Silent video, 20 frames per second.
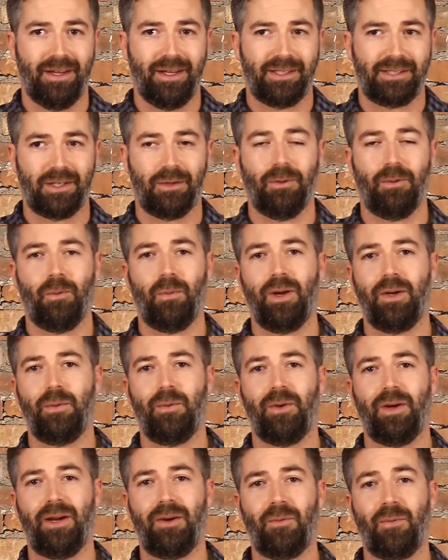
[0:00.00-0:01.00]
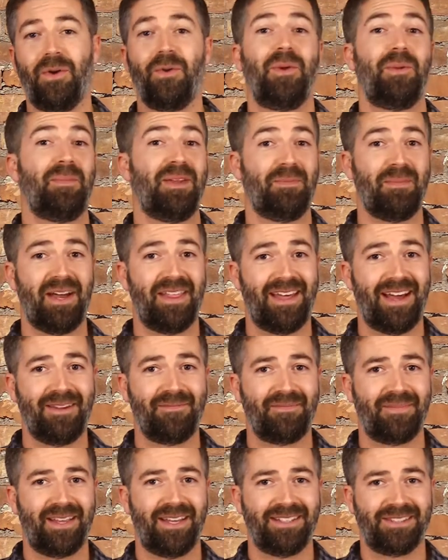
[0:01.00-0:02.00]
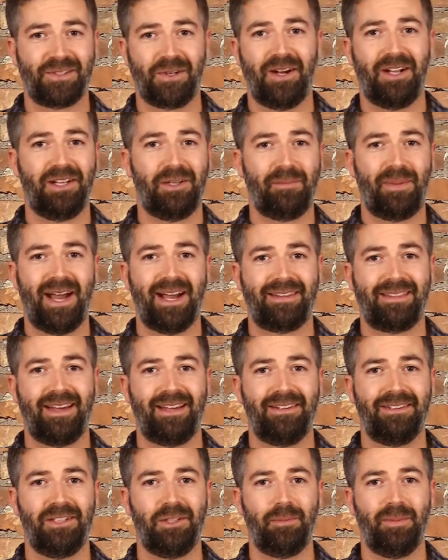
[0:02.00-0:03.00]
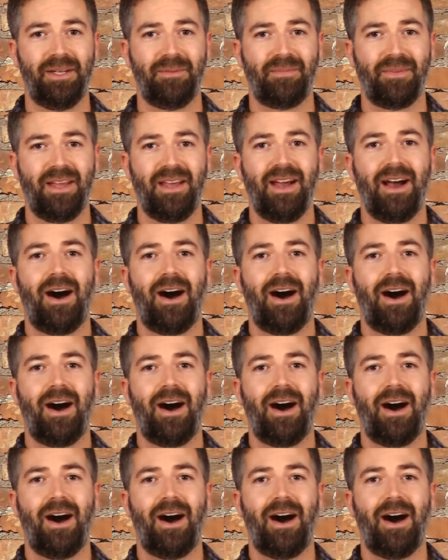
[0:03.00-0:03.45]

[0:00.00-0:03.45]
So what do we mean by that? And so I'll unpack that a little bit.